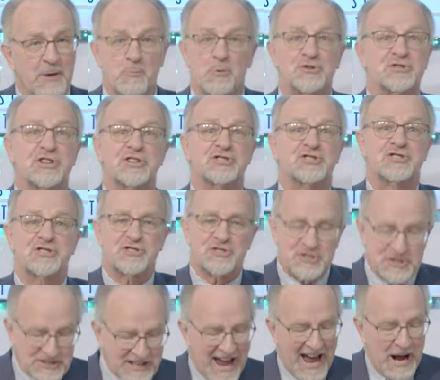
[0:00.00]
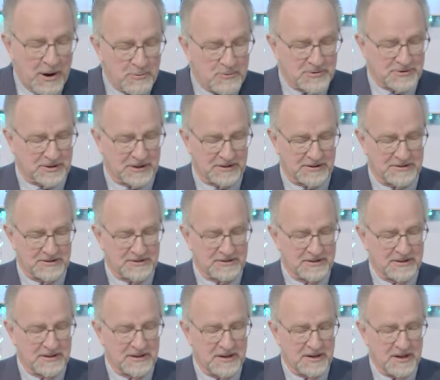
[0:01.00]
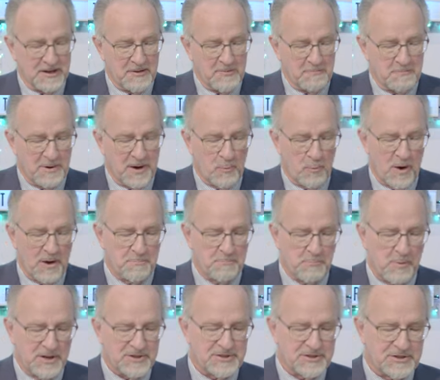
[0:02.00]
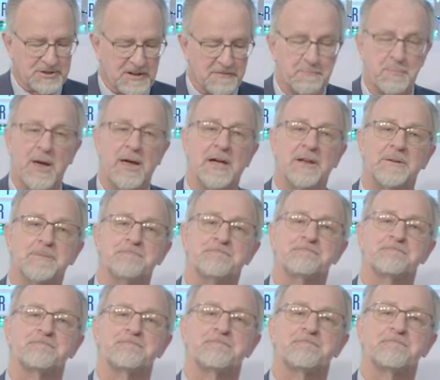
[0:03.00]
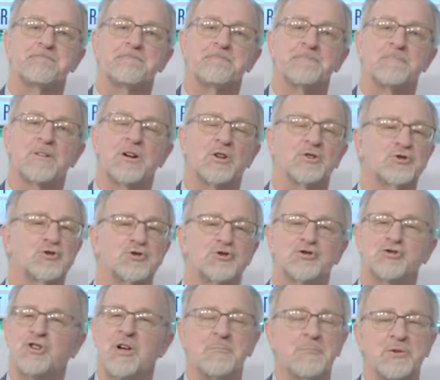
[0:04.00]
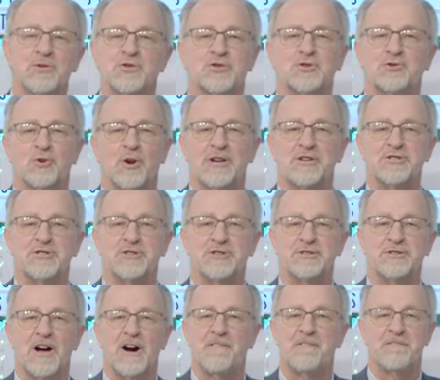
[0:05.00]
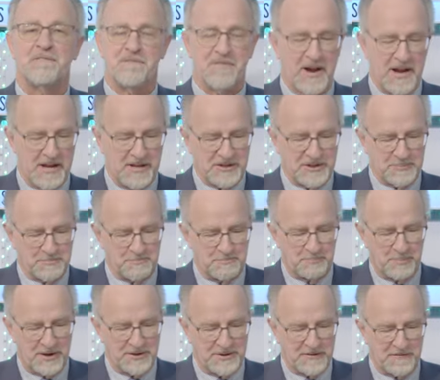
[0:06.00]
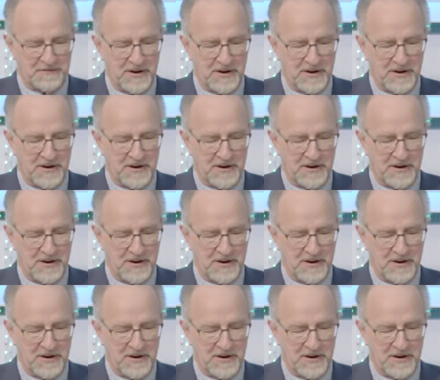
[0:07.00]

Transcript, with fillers: and was astounded by what must have been a demonstration of faith by the